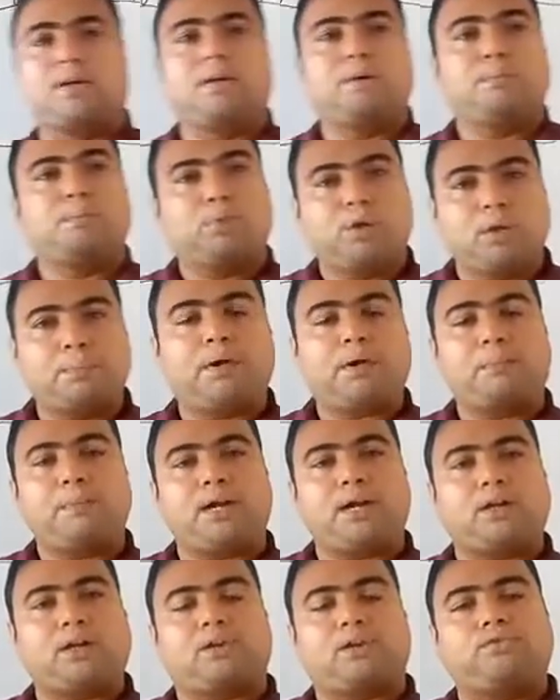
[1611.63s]

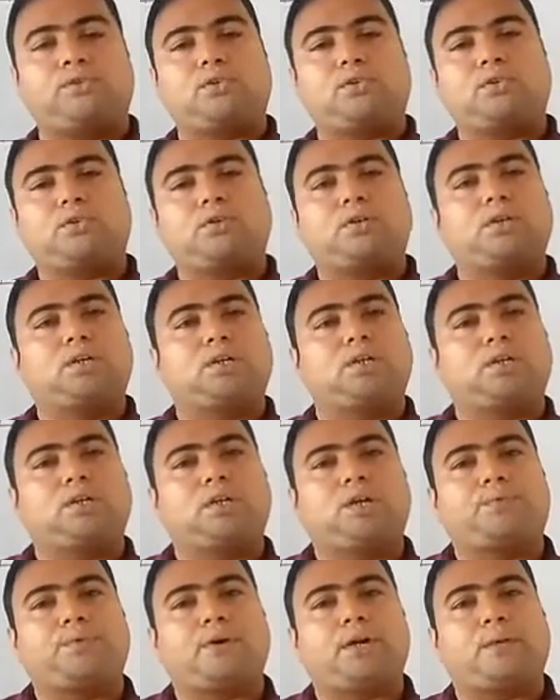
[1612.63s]
Fulfillment of
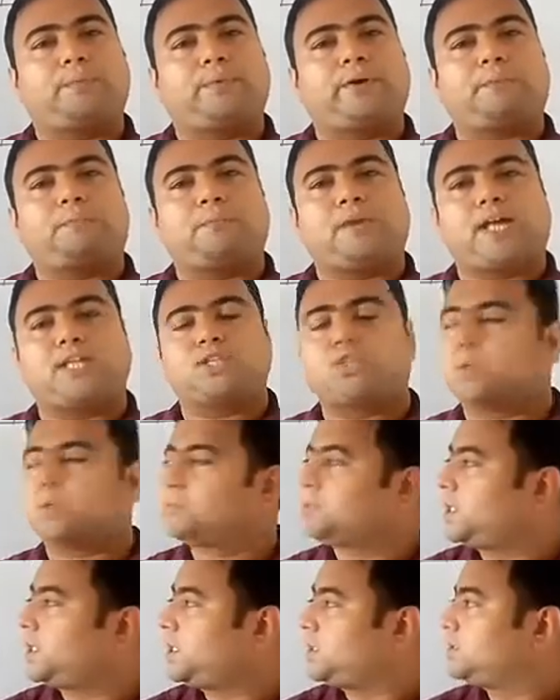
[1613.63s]
different plans
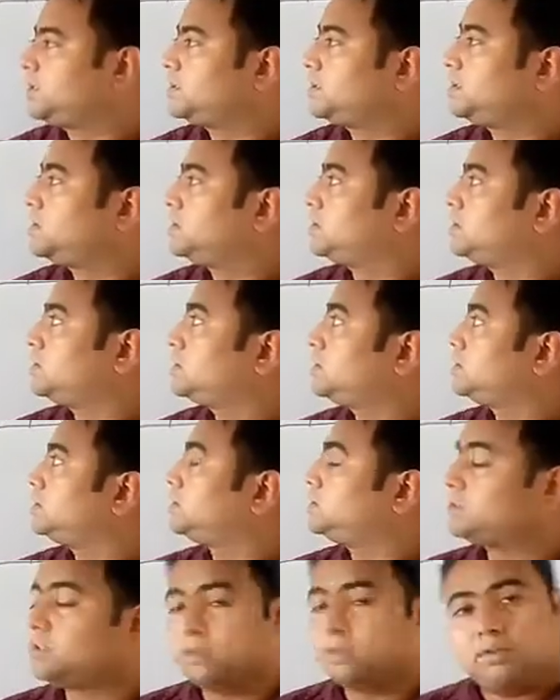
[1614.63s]
of the
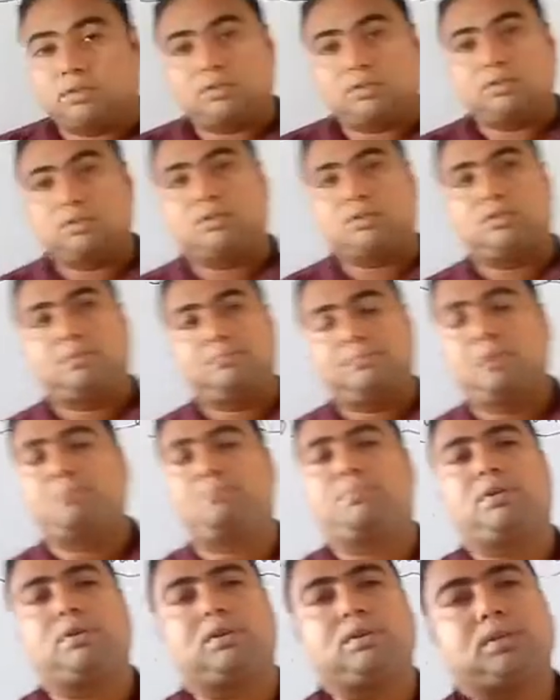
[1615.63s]

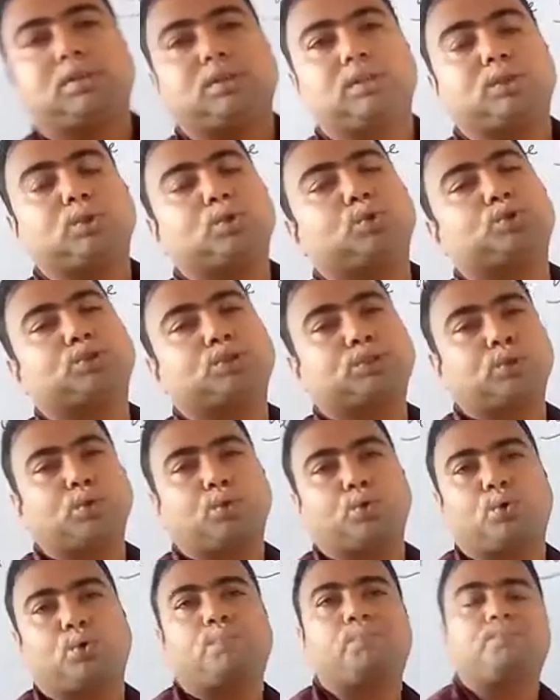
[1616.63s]
people.
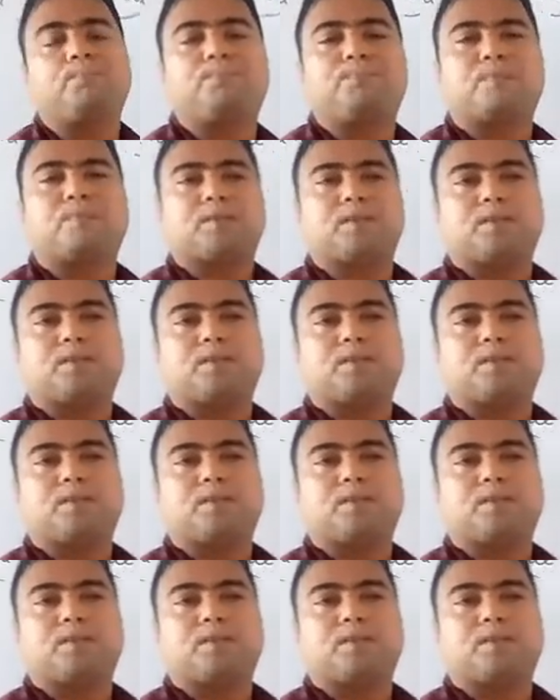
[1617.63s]
So